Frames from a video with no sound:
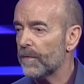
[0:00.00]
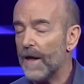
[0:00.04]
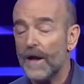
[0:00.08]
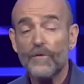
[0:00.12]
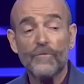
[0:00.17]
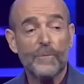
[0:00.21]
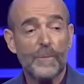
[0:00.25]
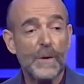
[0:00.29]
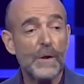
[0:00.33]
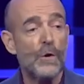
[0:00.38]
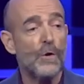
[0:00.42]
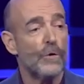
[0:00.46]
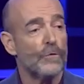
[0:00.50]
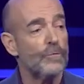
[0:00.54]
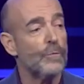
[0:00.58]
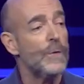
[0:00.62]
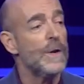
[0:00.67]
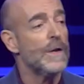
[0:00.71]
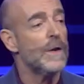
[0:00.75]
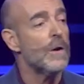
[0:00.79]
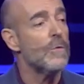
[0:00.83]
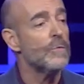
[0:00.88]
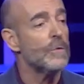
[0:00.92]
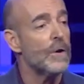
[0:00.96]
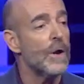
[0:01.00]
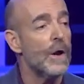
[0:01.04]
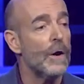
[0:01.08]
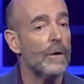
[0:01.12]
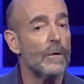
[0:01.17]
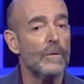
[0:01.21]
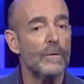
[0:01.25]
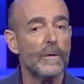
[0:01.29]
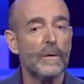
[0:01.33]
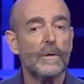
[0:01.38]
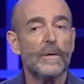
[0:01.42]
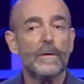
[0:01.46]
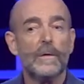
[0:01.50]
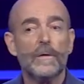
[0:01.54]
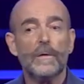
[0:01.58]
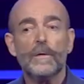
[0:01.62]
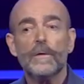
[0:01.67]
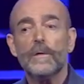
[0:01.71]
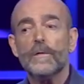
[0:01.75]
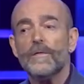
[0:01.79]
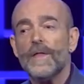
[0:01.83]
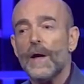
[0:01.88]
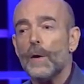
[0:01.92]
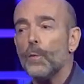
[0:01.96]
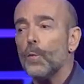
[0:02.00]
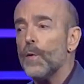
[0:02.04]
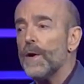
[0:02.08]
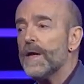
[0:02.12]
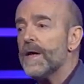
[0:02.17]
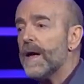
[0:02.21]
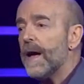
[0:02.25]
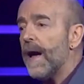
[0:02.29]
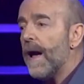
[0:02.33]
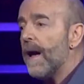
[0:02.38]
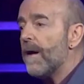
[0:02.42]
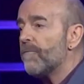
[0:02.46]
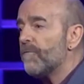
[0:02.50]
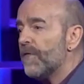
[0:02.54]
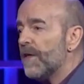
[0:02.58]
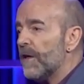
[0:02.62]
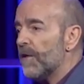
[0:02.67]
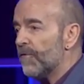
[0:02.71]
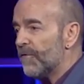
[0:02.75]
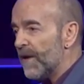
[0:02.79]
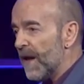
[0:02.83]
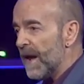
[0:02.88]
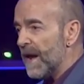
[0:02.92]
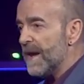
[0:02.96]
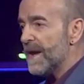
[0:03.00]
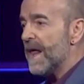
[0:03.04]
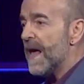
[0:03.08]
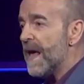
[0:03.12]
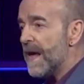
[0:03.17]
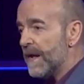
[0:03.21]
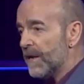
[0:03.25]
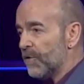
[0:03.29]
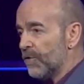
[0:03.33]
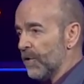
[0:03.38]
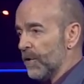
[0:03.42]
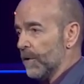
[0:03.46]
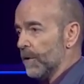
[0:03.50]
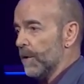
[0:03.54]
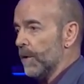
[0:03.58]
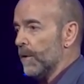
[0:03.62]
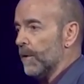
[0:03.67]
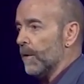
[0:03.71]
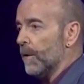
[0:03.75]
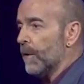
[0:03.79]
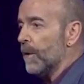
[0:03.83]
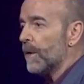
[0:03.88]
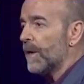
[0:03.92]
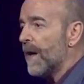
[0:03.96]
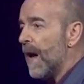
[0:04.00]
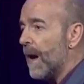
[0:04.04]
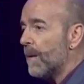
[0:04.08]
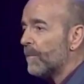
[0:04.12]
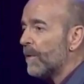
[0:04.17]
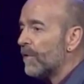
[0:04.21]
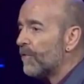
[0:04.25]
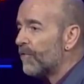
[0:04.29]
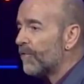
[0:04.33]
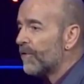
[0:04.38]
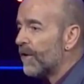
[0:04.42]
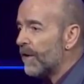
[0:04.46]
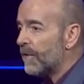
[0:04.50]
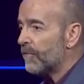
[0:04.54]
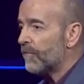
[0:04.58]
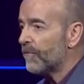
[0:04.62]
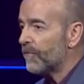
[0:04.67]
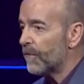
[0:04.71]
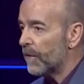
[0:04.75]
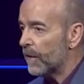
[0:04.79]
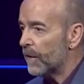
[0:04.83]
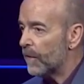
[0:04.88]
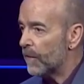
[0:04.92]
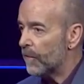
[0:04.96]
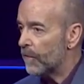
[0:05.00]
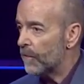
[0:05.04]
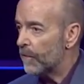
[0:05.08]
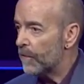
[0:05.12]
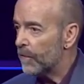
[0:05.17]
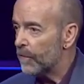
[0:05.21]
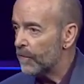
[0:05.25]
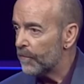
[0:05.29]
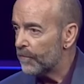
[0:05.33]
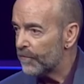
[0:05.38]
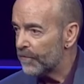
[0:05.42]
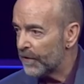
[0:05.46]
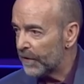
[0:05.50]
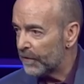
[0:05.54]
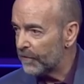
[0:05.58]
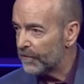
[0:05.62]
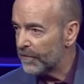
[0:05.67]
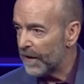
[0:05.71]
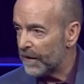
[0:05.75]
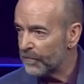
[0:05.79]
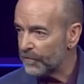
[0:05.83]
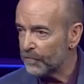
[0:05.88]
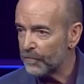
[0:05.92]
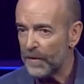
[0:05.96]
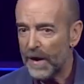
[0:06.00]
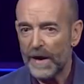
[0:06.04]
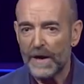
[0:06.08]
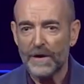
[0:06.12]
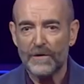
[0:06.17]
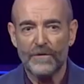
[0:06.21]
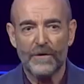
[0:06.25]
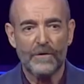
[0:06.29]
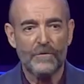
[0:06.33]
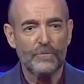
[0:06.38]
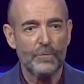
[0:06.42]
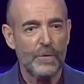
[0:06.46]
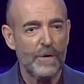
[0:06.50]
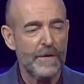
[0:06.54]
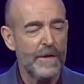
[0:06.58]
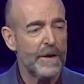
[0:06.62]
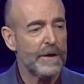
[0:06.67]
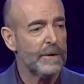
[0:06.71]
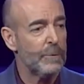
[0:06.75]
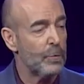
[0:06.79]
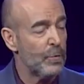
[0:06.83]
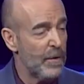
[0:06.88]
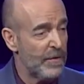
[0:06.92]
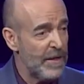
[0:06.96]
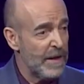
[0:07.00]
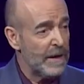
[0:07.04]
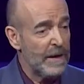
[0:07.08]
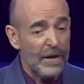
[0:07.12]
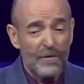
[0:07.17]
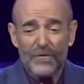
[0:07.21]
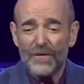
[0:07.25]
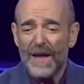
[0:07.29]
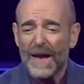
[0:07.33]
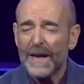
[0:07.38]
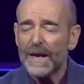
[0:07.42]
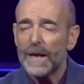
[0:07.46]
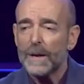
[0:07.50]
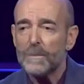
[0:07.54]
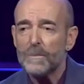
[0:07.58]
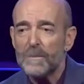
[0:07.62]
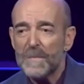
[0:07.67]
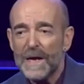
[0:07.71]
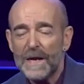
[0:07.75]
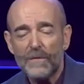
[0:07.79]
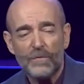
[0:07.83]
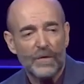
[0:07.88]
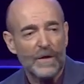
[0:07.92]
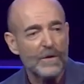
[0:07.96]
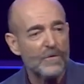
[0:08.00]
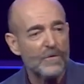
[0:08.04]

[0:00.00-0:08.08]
That's because we don't know that we have these innate, common sense success strategies within us that could meet